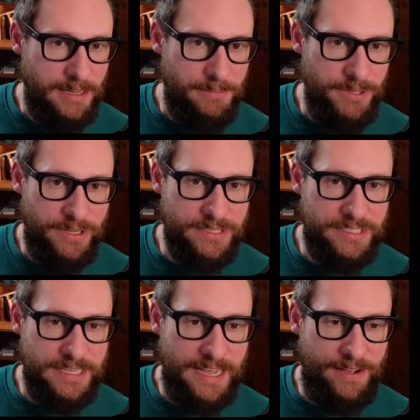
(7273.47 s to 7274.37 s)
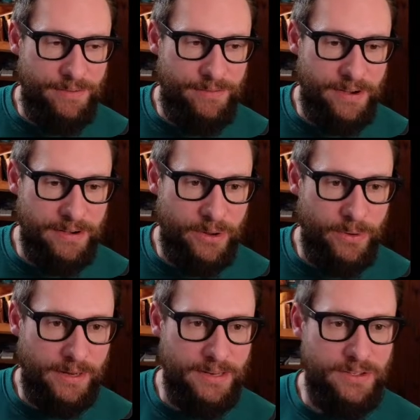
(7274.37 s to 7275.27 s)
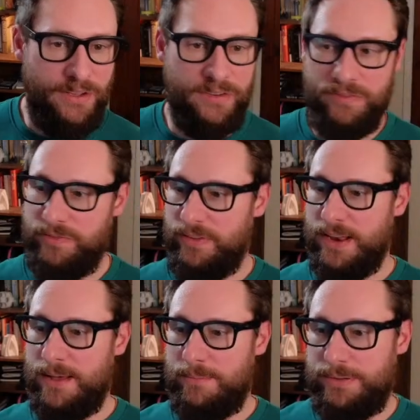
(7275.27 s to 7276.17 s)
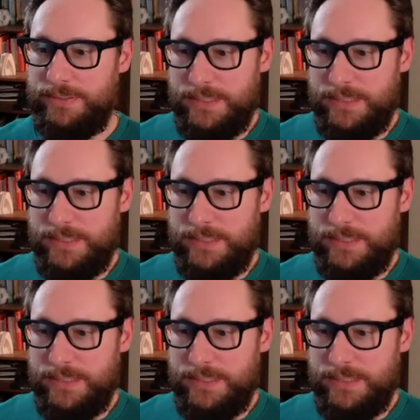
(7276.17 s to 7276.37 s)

But you can see how very quickly you can fill up